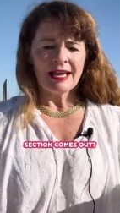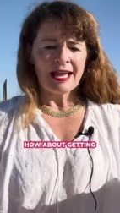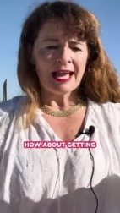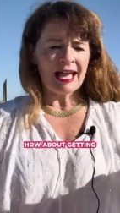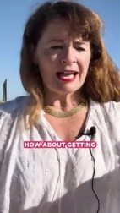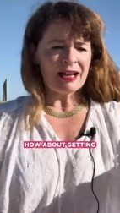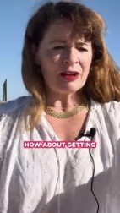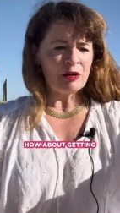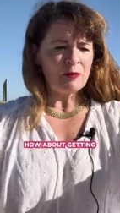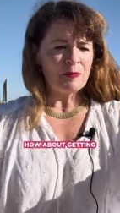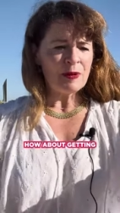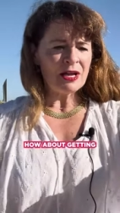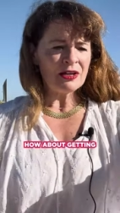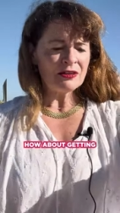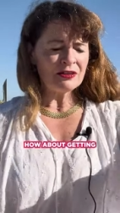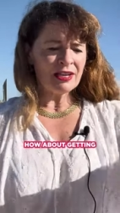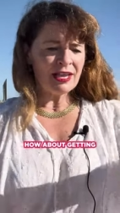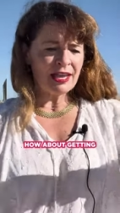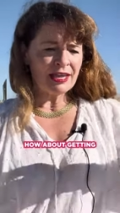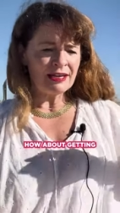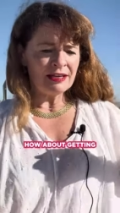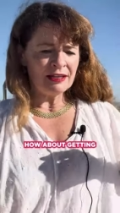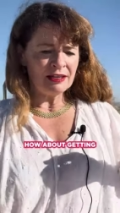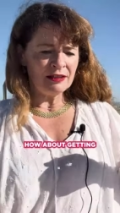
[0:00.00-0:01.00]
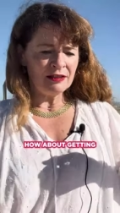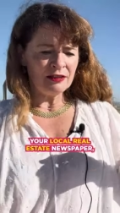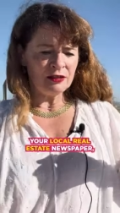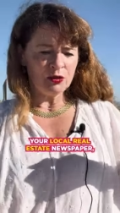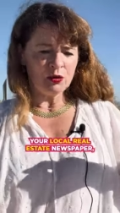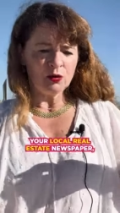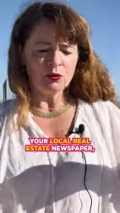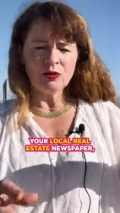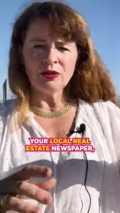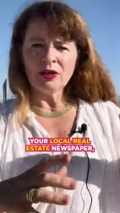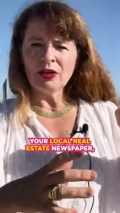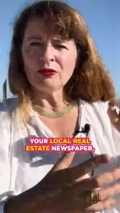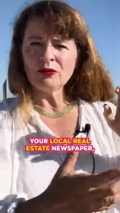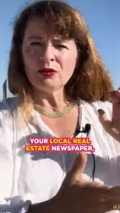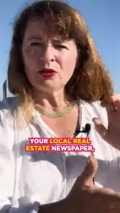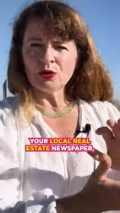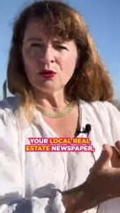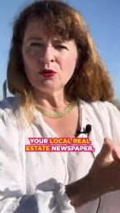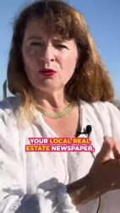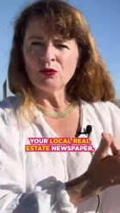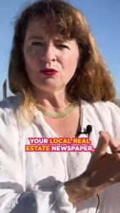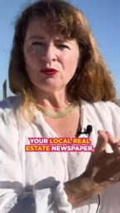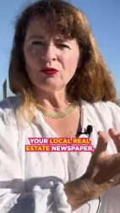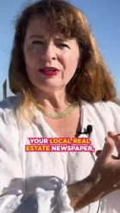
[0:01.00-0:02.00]
How about getting your
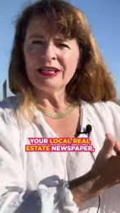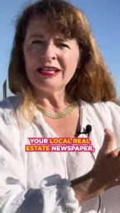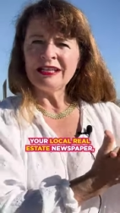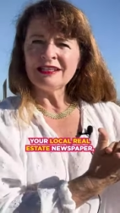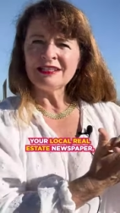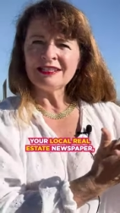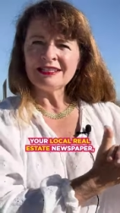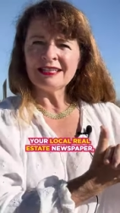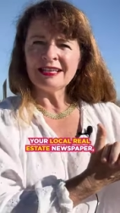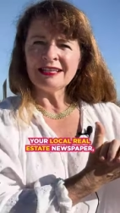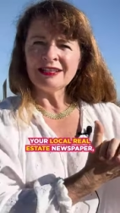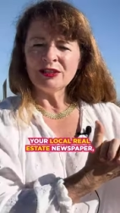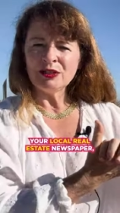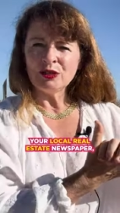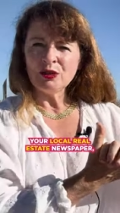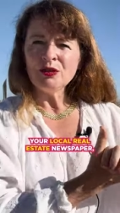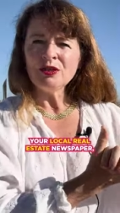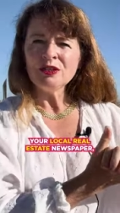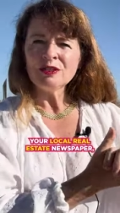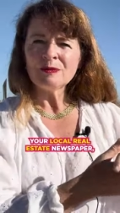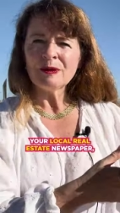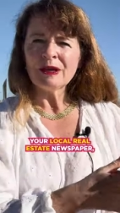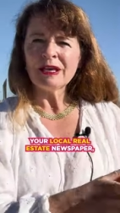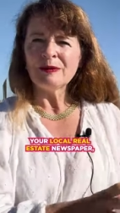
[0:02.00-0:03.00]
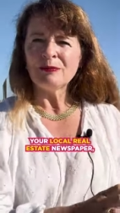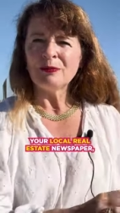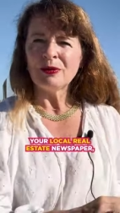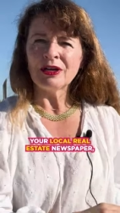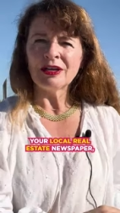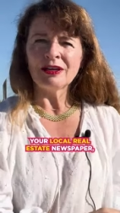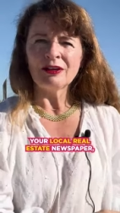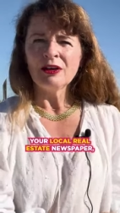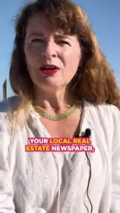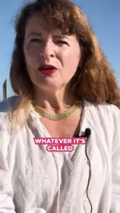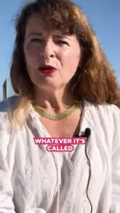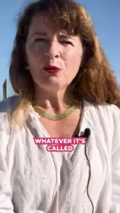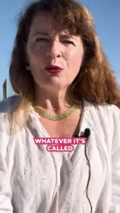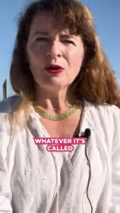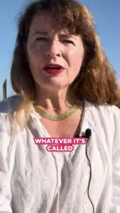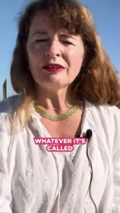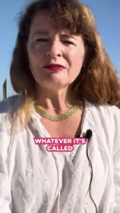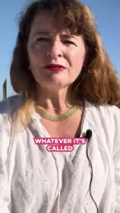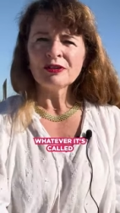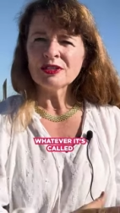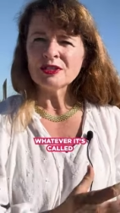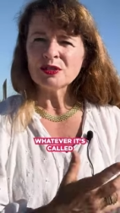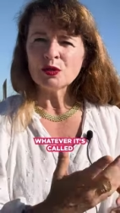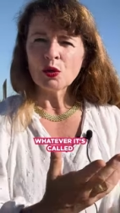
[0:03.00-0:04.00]
local real estate newspaper,
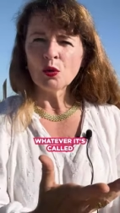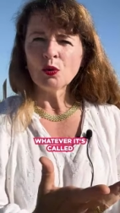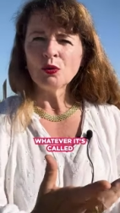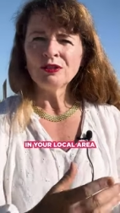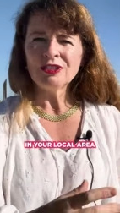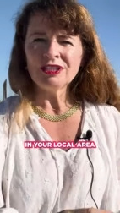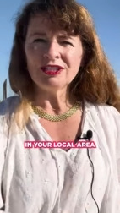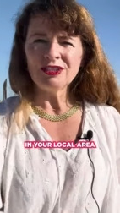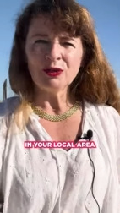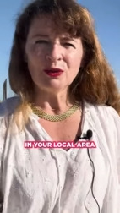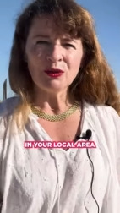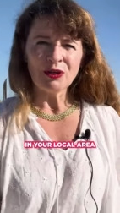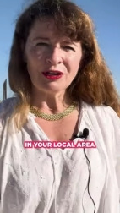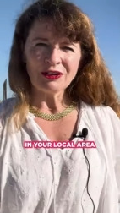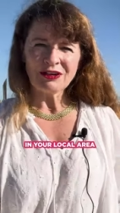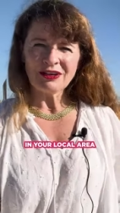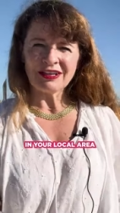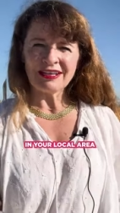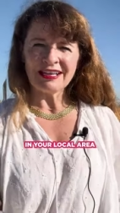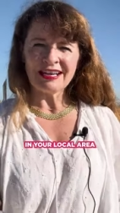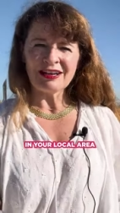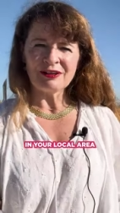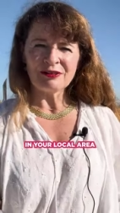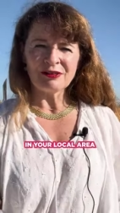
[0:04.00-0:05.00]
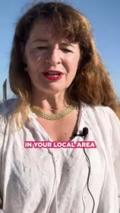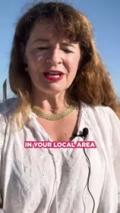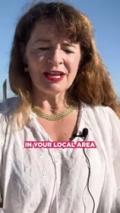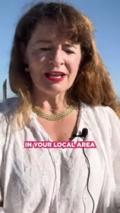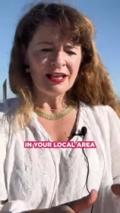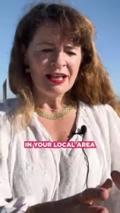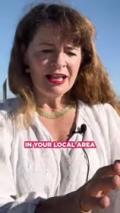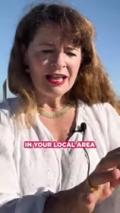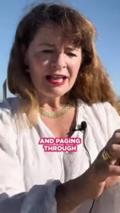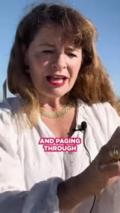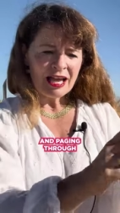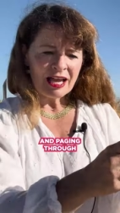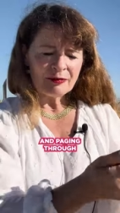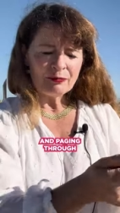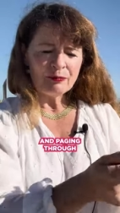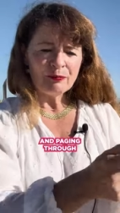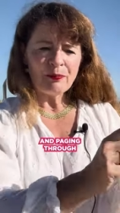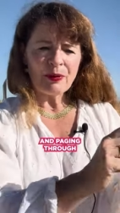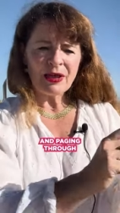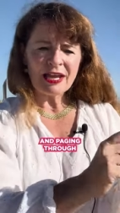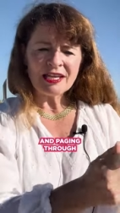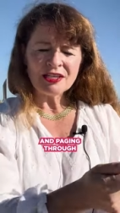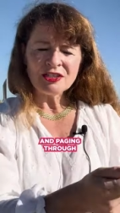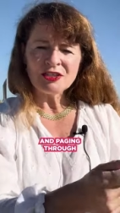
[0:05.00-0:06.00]
whatever it's called in your local area, and
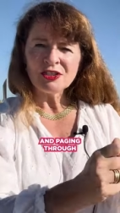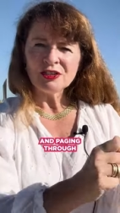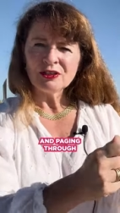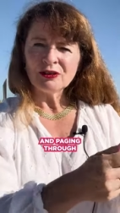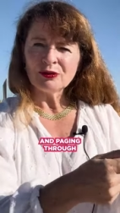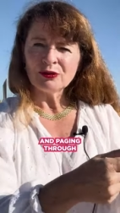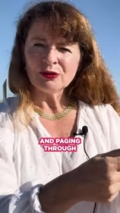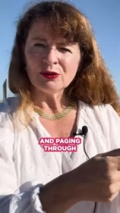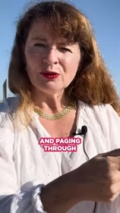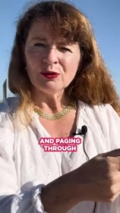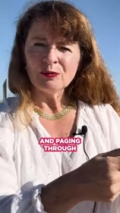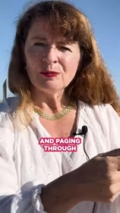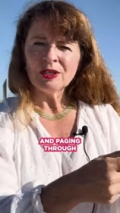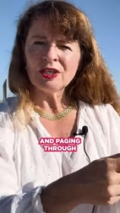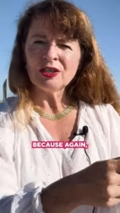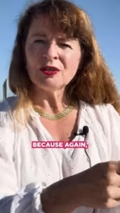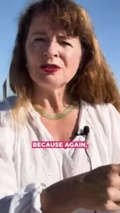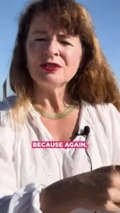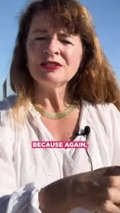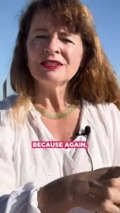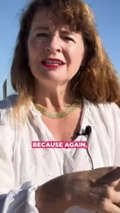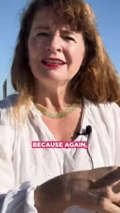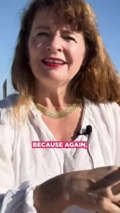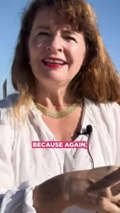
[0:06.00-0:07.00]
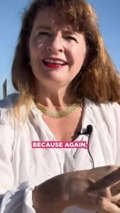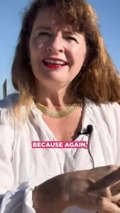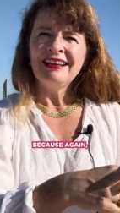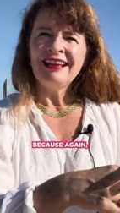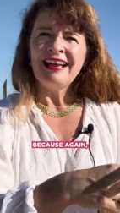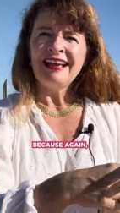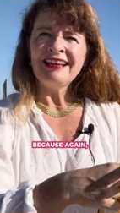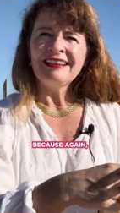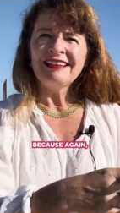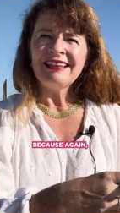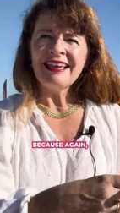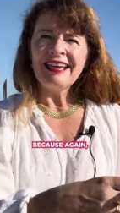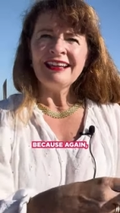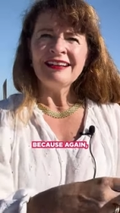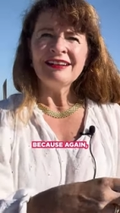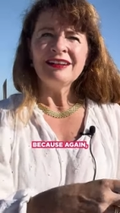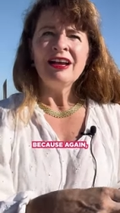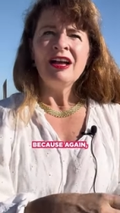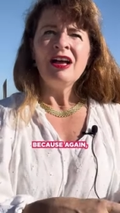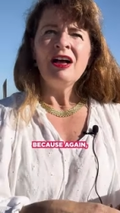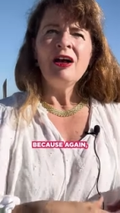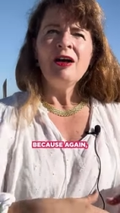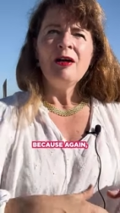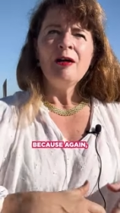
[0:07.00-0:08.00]
paging through? Because again,
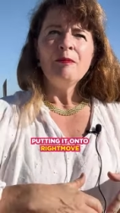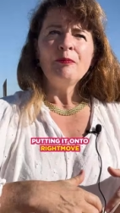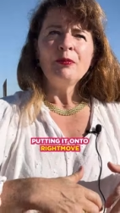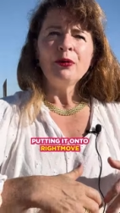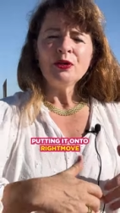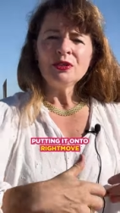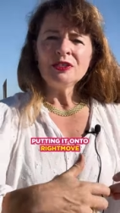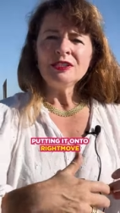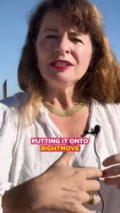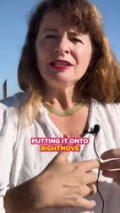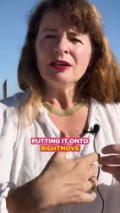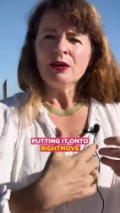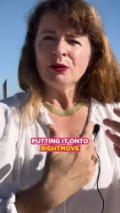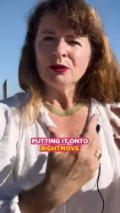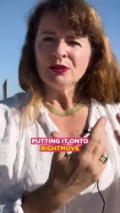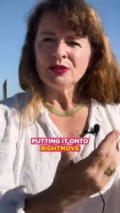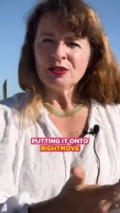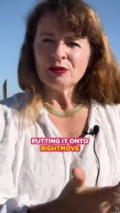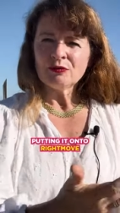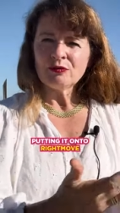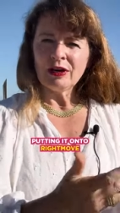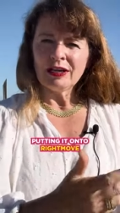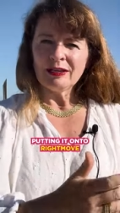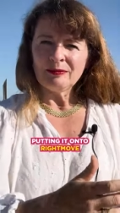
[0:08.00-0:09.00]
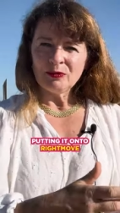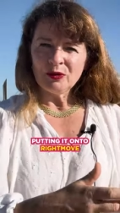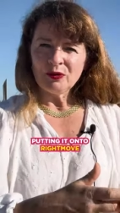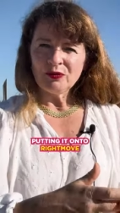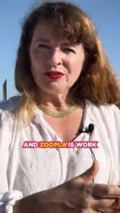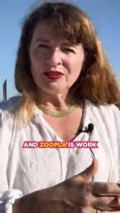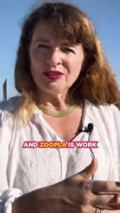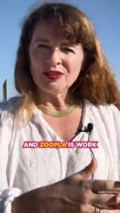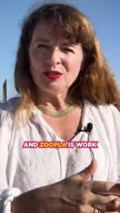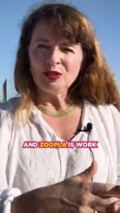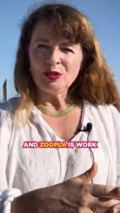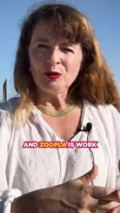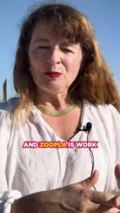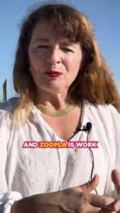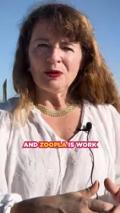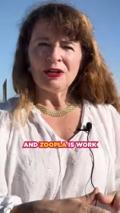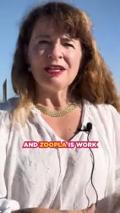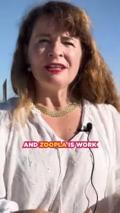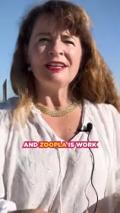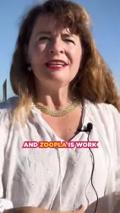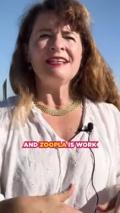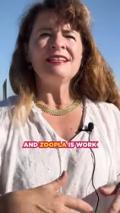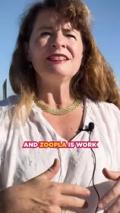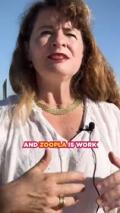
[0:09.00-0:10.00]
putting it onto Rightmove and
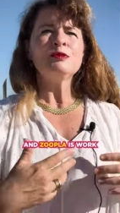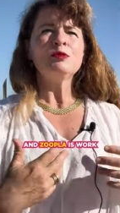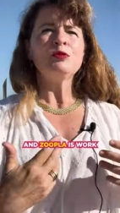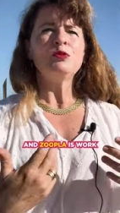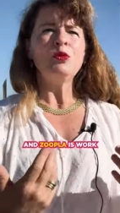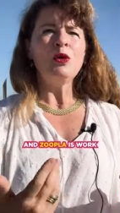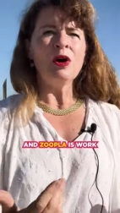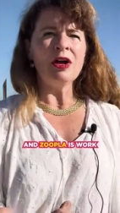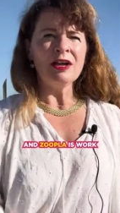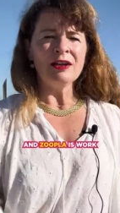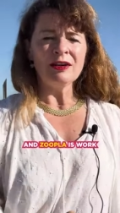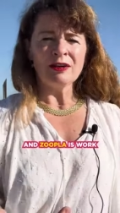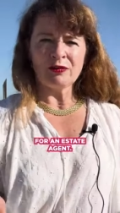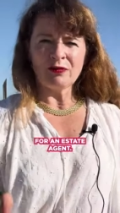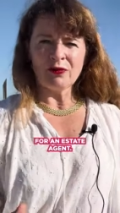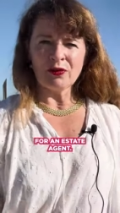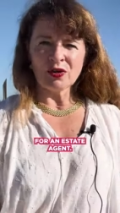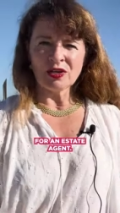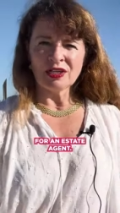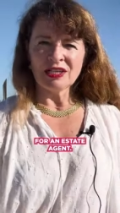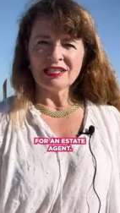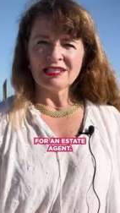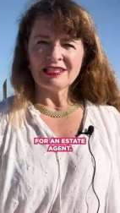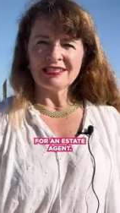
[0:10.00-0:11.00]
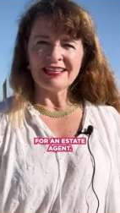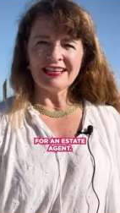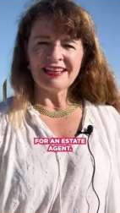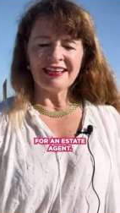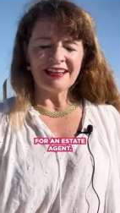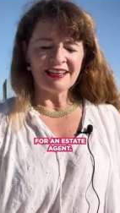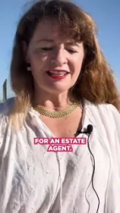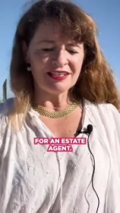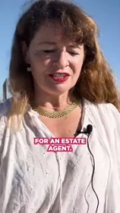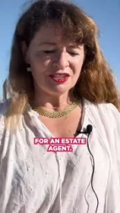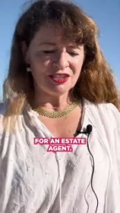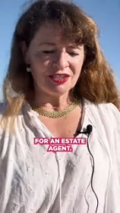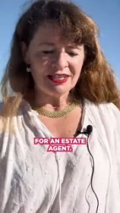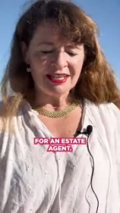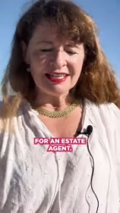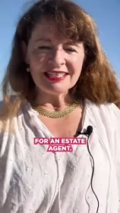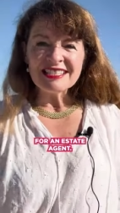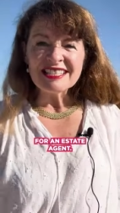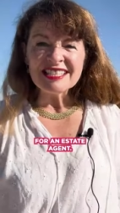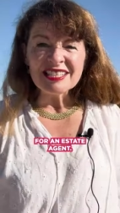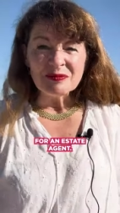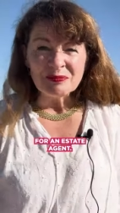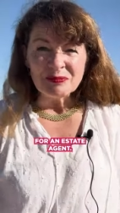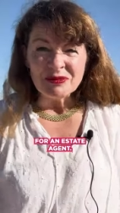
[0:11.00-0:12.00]
Zoopla is work for an estate agent, and
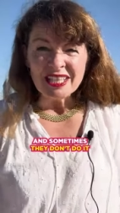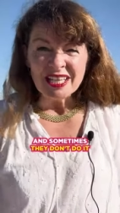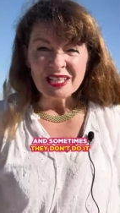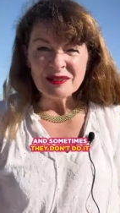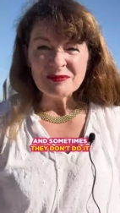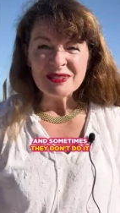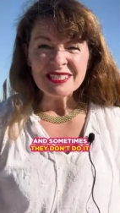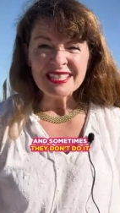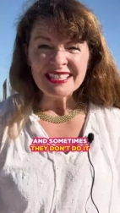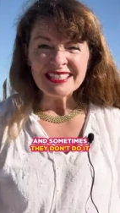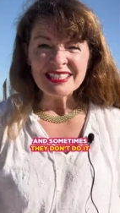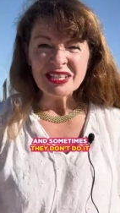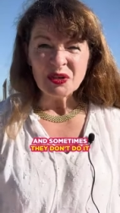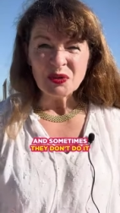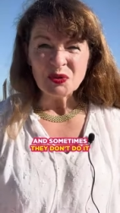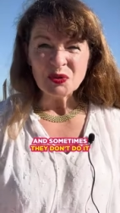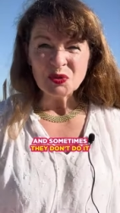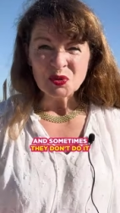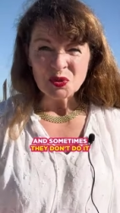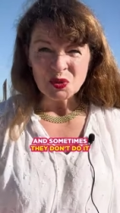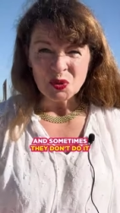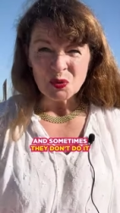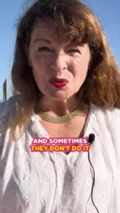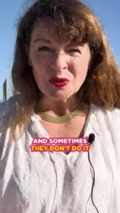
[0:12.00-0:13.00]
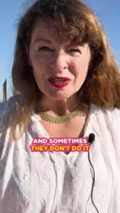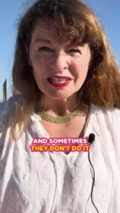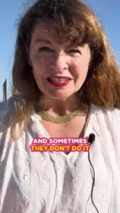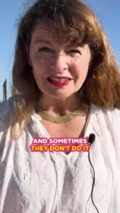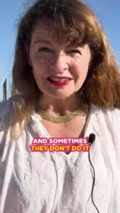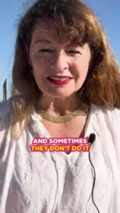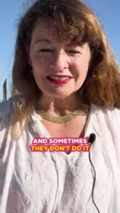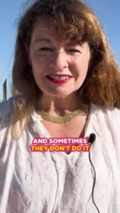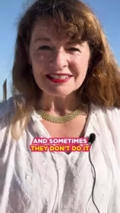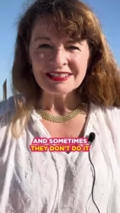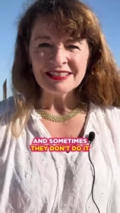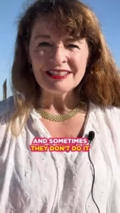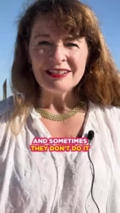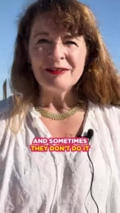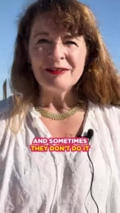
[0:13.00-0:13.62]
sometimes they don't do it.